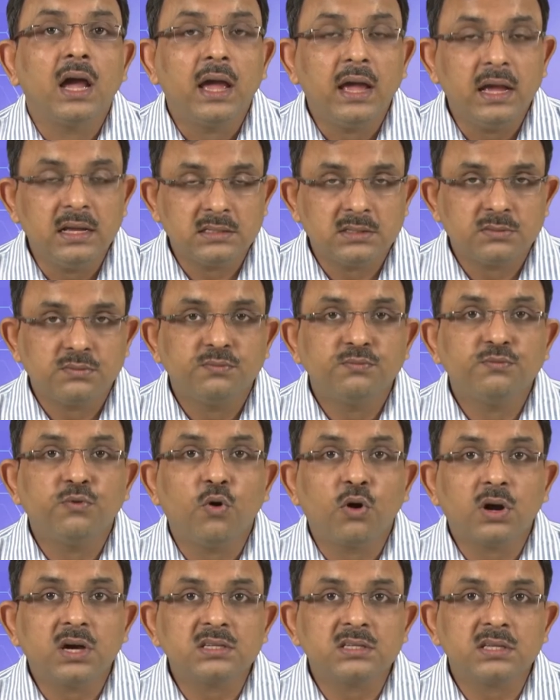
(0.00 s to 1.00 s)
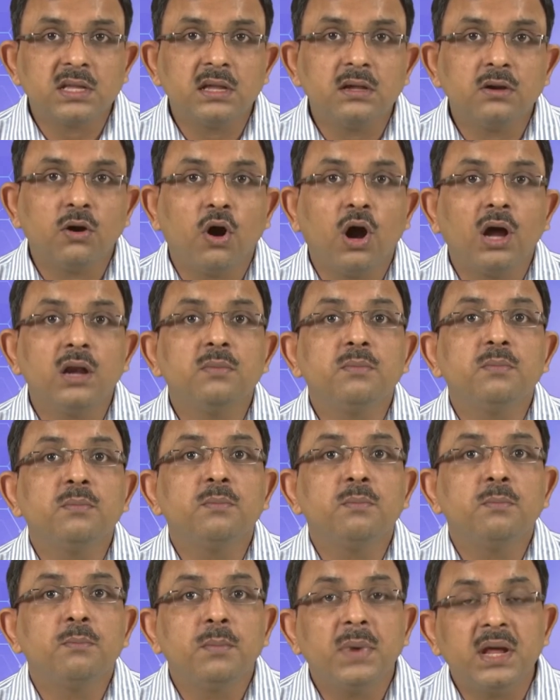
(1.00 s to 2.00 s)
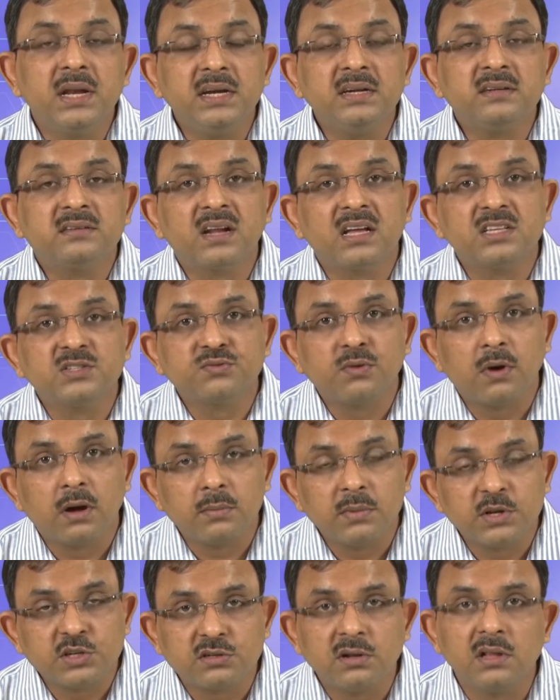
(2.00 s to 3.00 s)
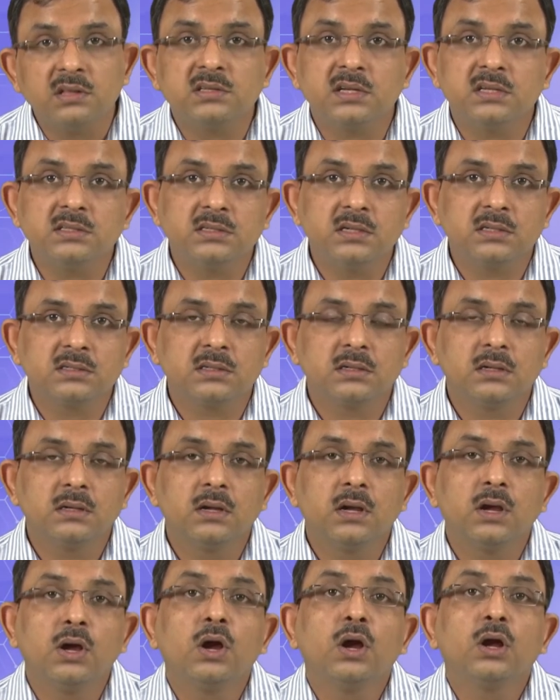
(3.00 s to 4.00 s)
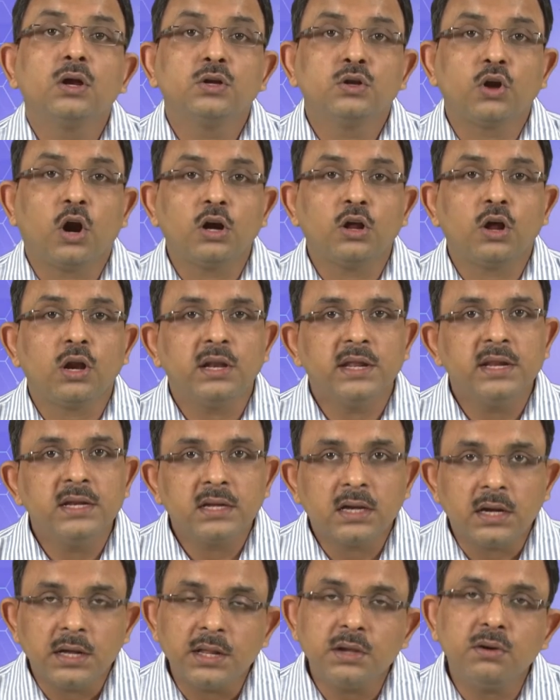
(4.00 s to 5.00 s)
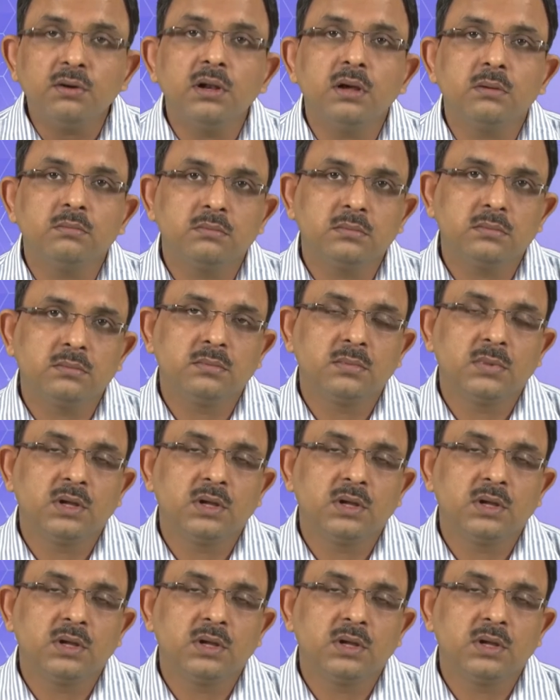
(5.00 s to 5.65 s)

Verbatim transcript: is focusing on many transformational changes not only in curriculum,